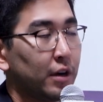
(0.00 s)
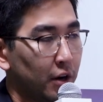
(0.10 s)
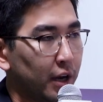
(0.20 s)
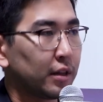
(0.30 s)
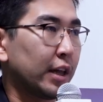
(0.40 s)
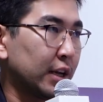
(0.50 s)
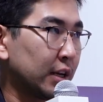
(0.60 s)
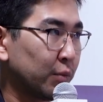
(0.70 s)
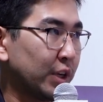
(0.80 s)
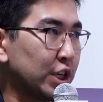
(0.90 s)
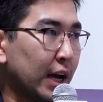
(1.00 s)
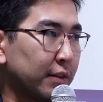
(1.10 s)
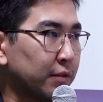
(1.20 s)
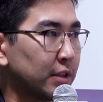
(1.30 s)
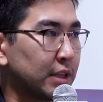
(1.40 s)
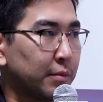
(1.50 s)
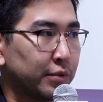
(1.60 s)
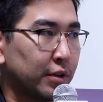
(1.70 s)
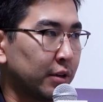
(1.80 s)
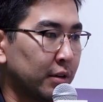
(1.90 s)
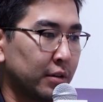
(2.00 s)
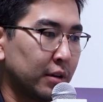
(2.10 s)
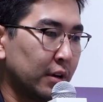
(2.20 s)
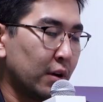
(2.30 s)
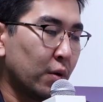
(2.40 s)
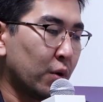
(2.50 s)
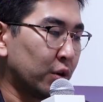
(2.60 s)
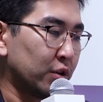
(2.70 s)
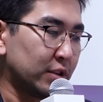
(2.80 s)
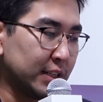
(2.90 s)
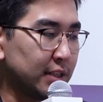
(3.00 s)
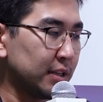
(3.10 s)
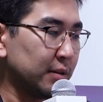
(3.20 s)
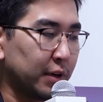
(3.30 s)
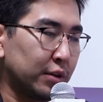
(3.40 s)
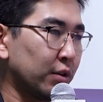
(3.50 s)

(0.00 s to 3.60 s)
Correct. Like in WeChat, for example, you can order Didi, but you